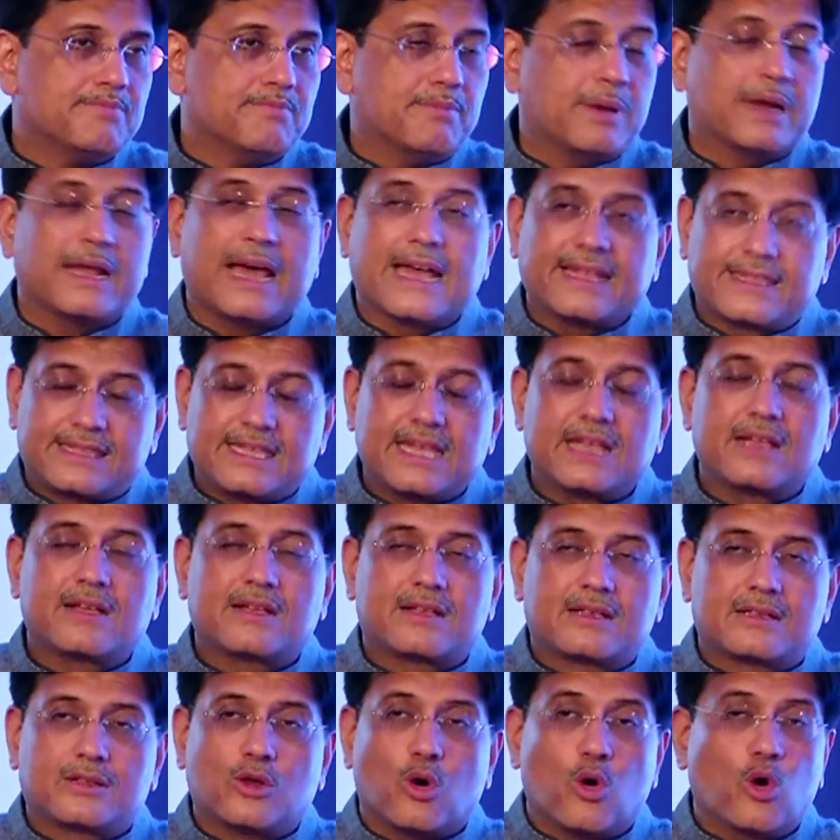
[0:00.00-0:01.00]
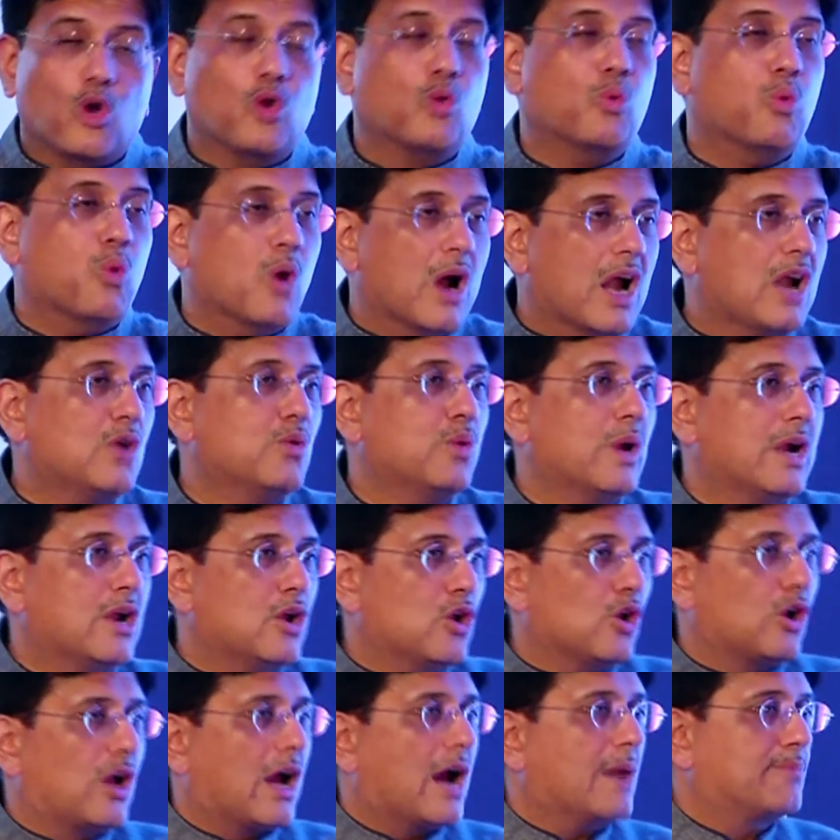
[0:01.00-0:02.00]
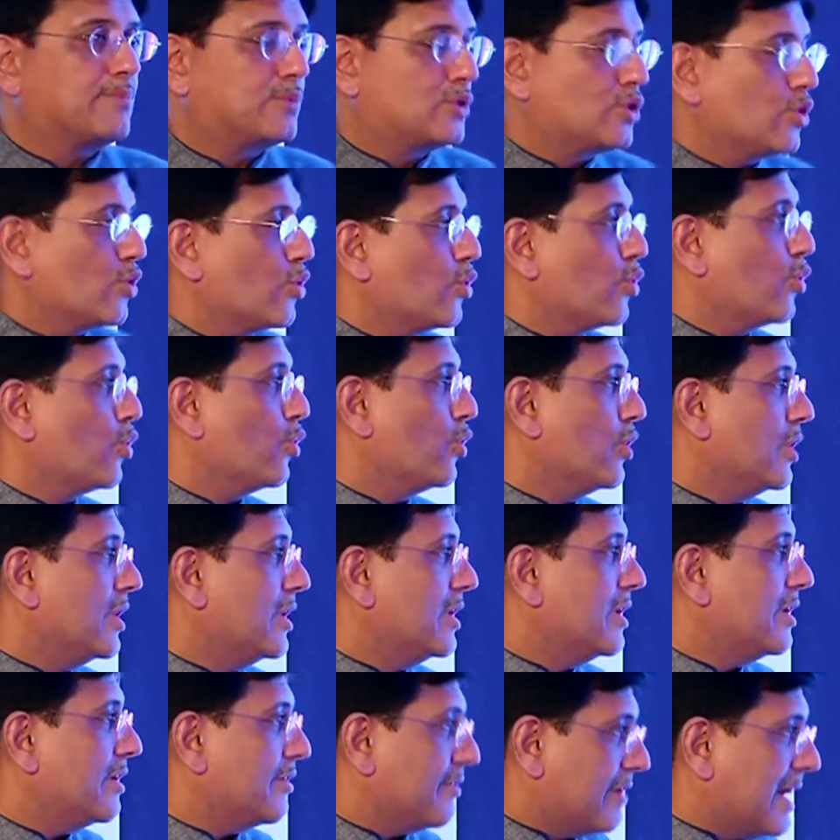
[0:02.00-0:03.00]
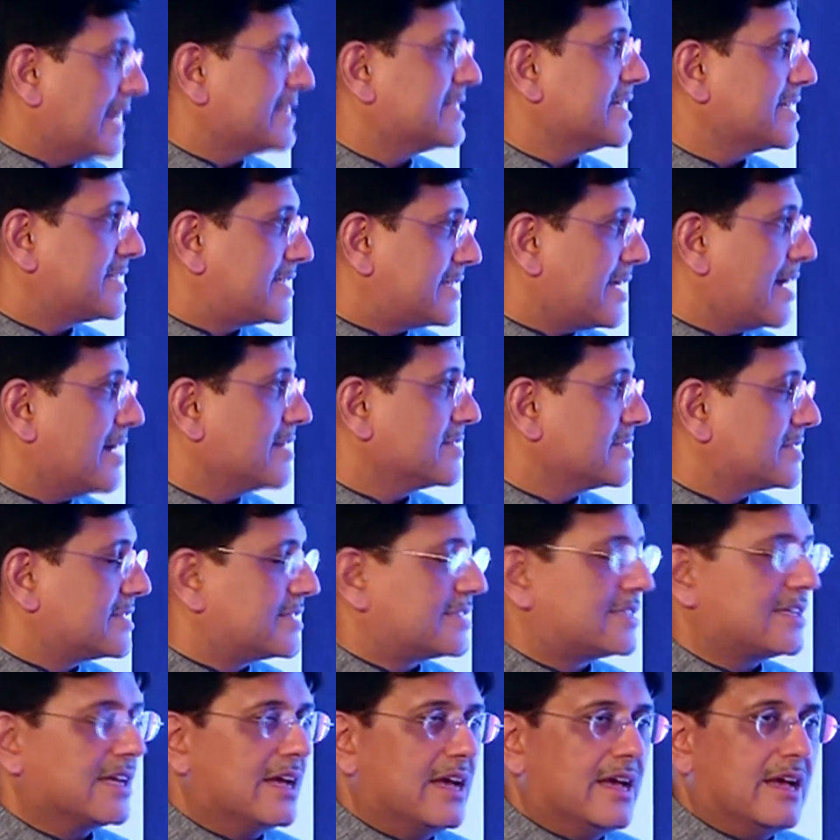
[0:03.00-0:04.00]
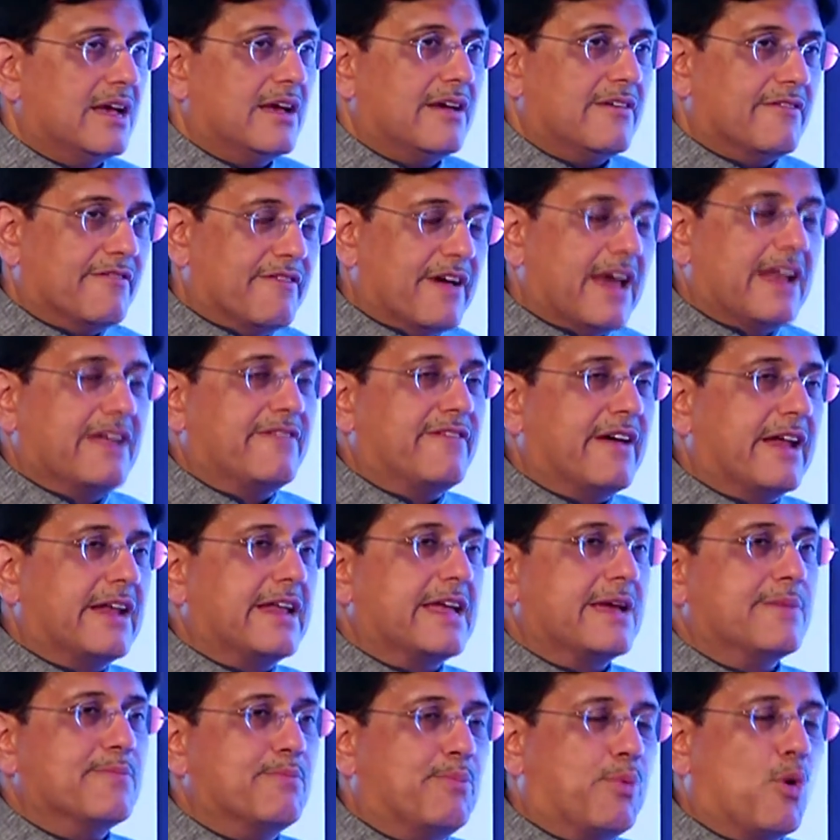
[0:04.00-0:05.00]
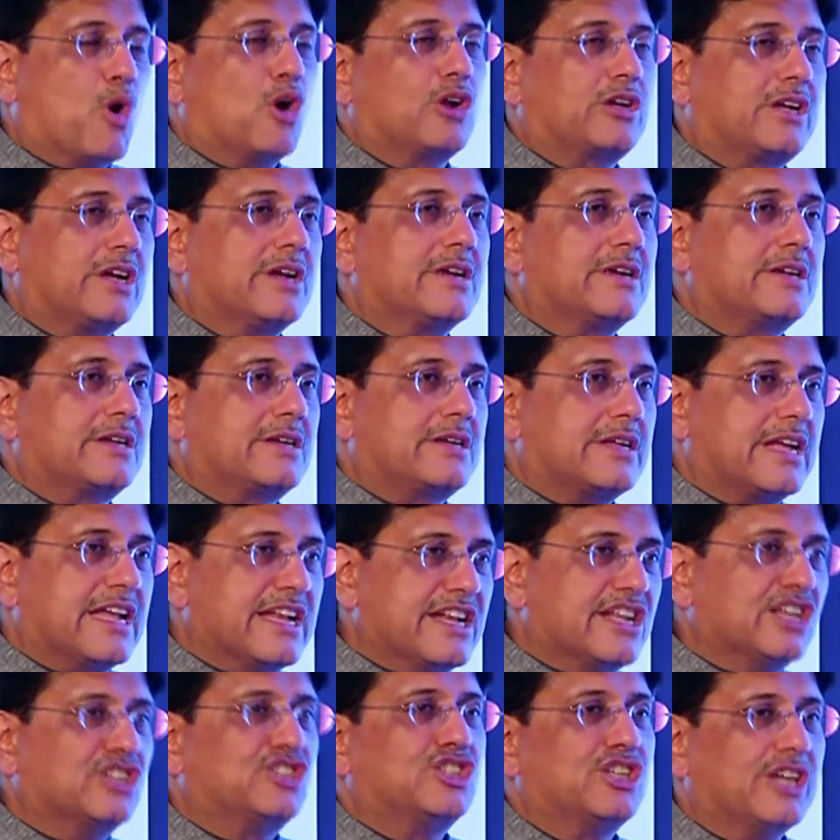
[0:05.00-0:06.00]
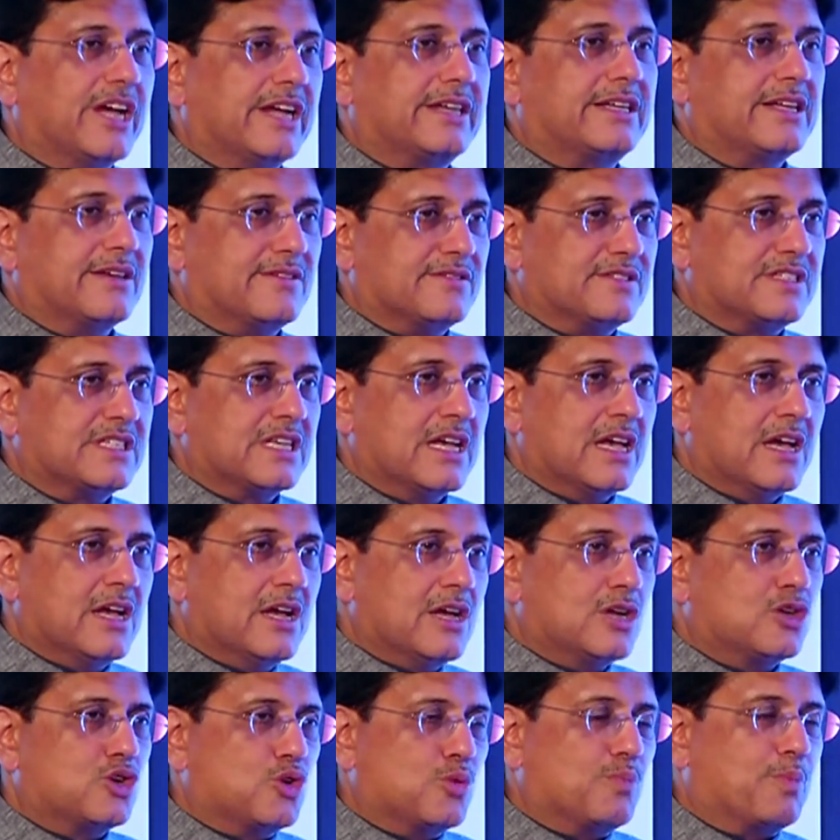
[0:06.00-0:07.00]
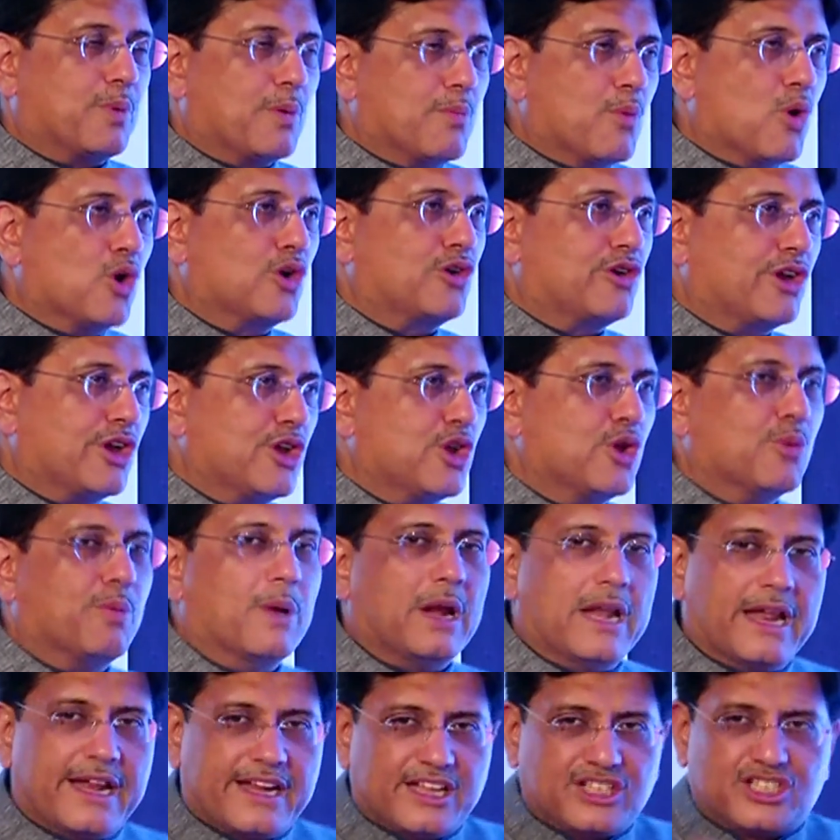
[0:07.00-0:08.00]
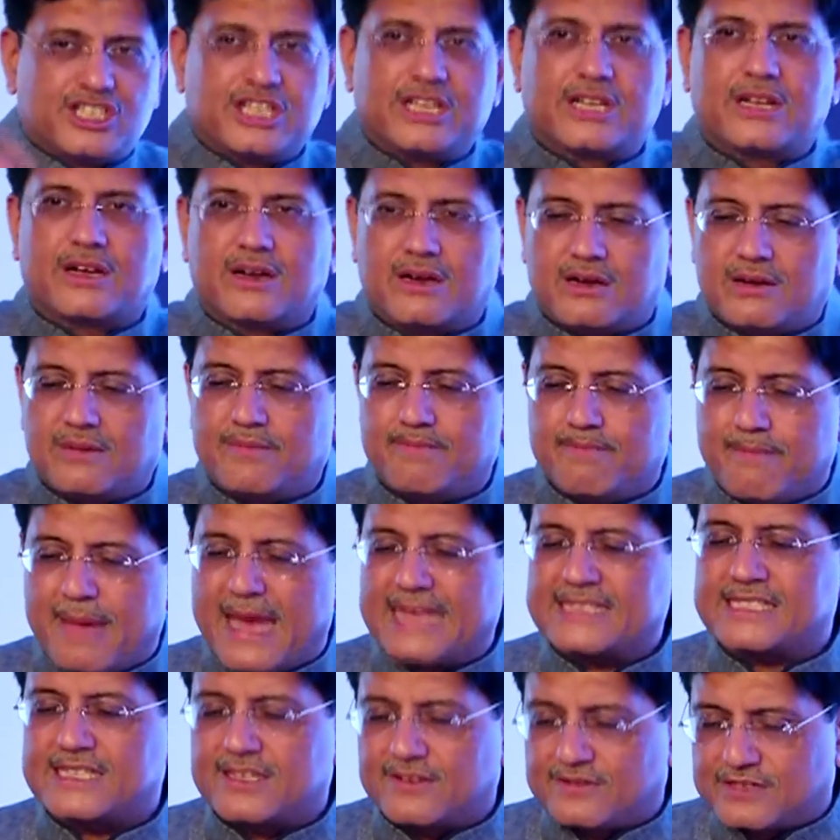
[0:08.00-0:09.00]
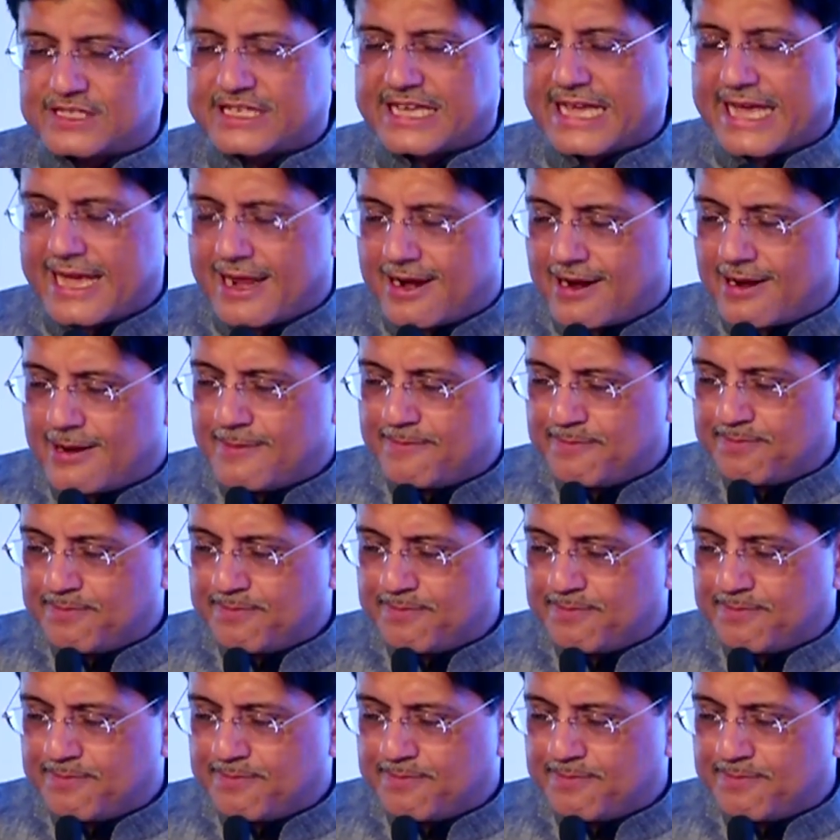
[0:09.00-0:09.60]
but I think the whole world will look up to Rajasthan's very, very important initiatives to promote renewable energy in a massive scale.